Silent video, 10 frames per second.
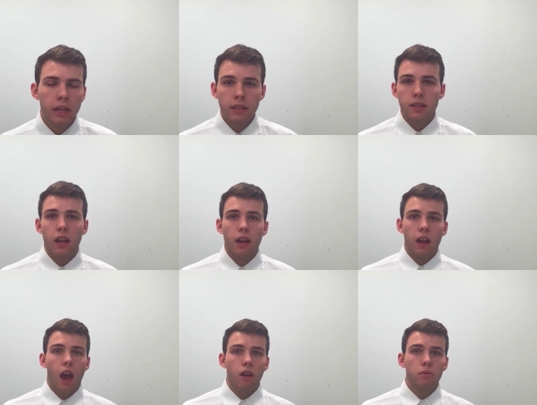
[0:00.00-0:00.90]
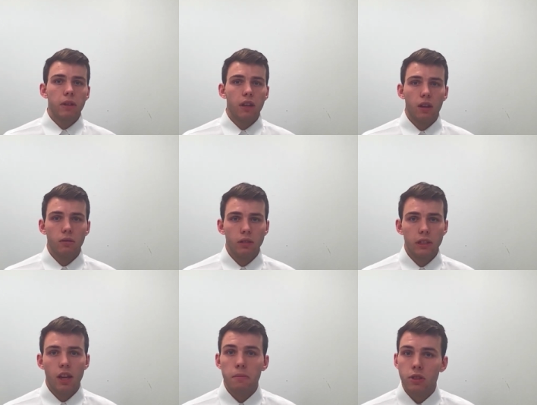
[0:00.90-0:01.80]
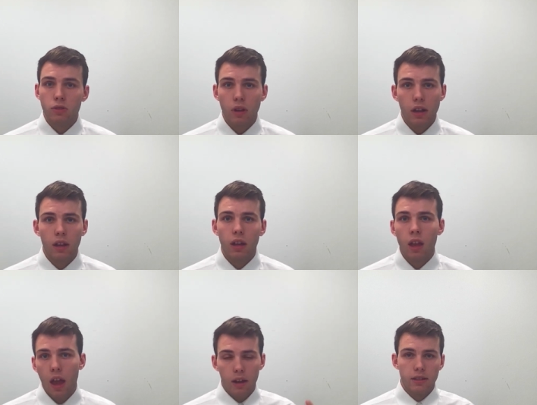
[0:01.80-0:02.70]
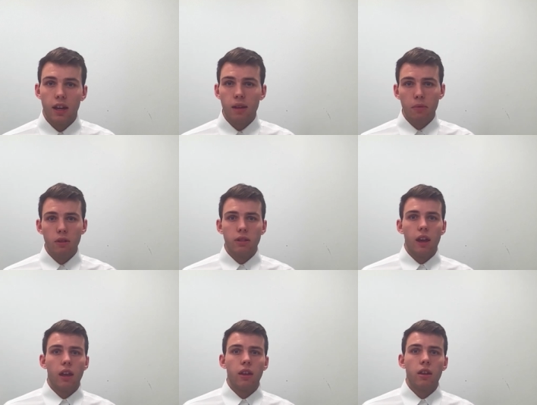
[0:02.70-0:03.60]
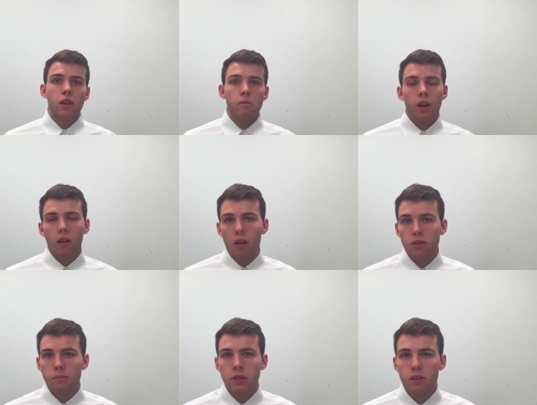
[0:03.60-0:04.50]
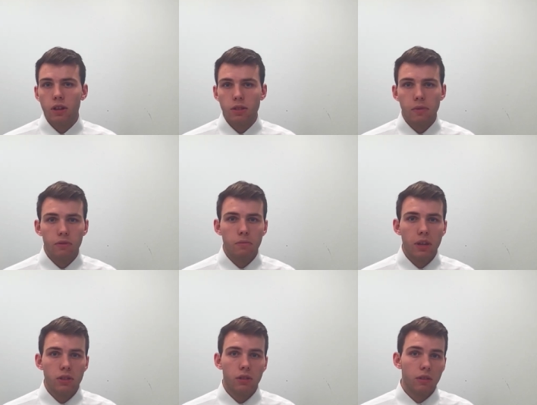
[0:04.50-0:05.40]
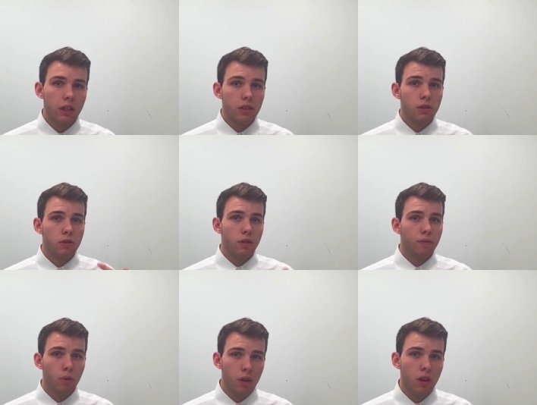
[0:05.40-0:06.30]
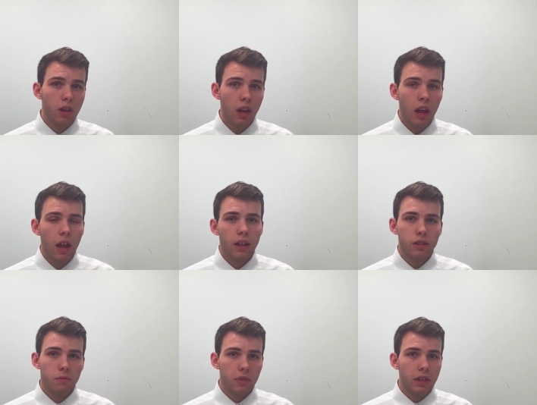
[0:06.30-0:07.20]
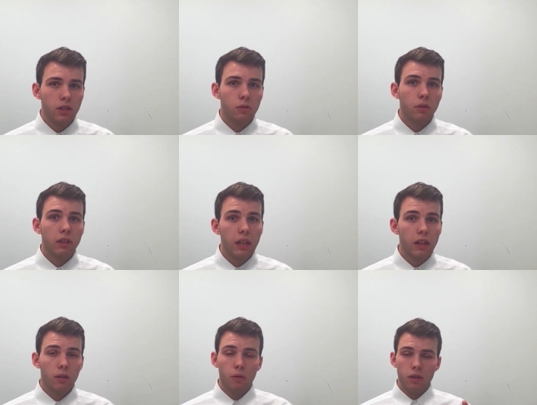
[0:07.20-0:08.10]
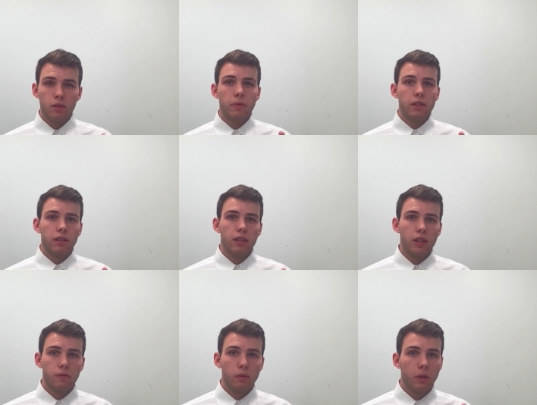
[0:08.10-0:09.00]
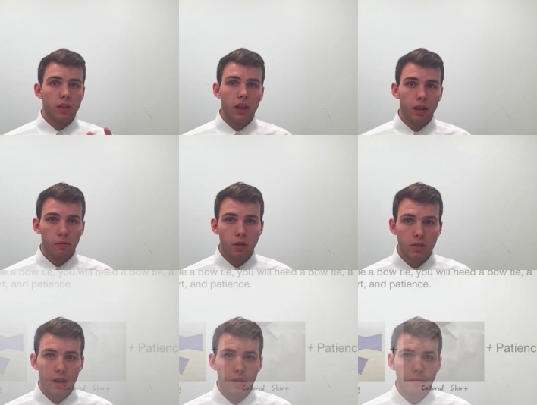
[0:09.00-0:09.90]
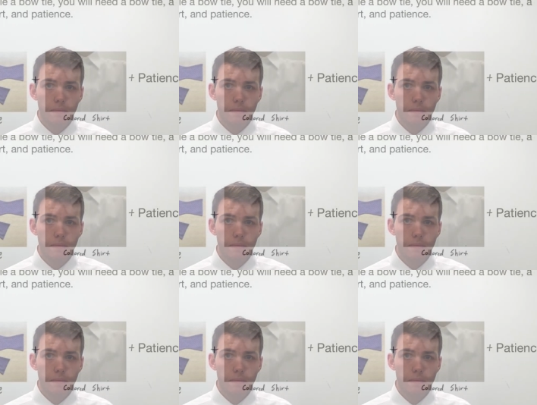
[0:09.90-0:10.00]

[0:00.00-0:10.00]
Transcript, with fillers: Today, I will be not only demonstrating how to tie a bow tie, but I'll also be sharing some information on things that you should avoid and some things that you will need in order to be successful when tying a bow tie.